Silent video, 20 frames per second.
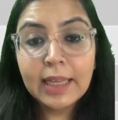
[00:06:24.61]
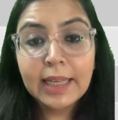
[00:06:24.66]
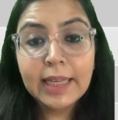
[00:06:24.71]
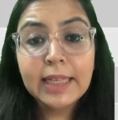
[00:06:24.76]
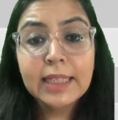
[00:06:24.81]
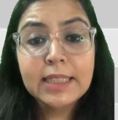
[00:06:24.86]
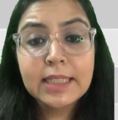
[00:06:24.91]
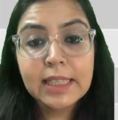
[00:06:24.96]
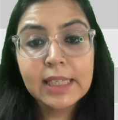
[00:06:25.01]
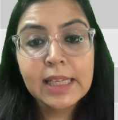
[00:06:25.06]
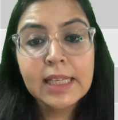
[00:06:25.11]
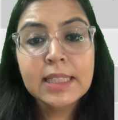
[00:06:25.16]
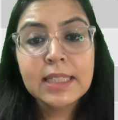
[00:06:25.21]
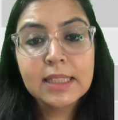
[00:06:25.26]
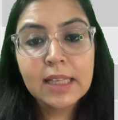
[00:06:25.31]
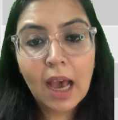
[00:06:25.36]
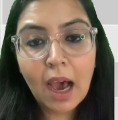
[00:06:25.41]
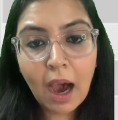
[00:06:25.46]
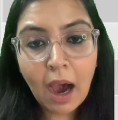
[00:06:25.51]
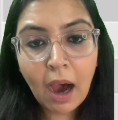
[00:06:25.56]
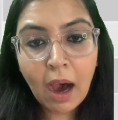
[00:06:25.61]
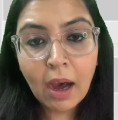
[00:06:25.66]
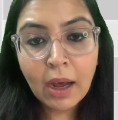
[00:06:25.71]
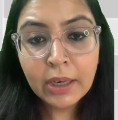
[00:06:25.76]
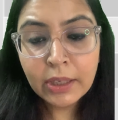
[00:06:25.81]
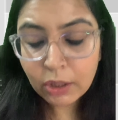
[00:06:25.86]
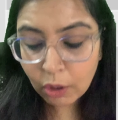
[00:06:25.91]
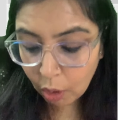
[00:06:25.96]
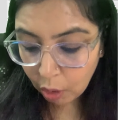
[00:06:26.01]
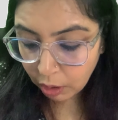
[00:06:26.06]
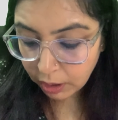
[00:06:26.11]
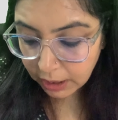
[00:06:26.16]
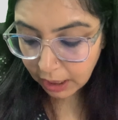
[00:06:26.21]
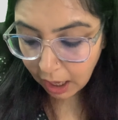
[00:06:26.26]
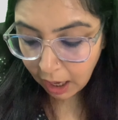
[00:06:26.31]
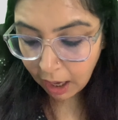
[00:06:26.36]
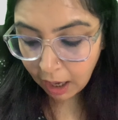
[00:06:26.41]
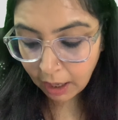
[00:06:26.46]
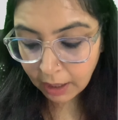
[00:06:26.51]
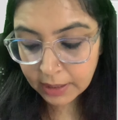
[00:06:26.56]
It is our or
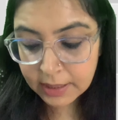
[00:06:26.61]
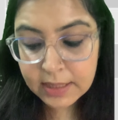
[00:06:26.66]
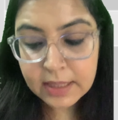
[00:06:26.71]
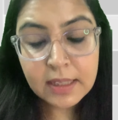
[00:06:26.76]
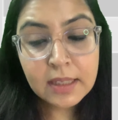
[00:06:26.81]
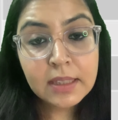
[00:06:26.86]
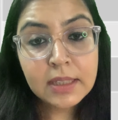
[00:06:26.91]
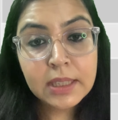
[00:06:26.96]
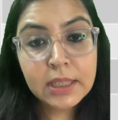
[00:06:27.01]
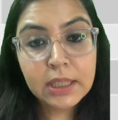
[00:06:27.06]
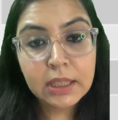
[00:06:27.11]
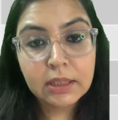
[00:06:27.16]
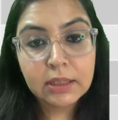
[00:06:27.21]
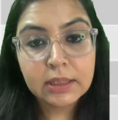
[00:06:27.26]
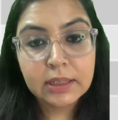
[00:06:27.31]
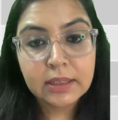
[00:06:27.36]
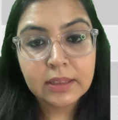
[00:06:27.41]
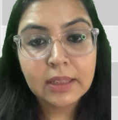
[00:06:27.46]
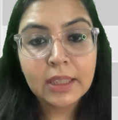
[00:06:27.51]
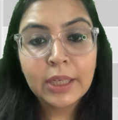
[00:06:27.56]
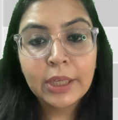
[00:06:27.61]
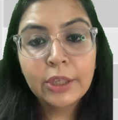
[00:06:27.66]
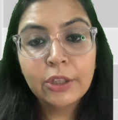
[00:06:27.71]
ours turn.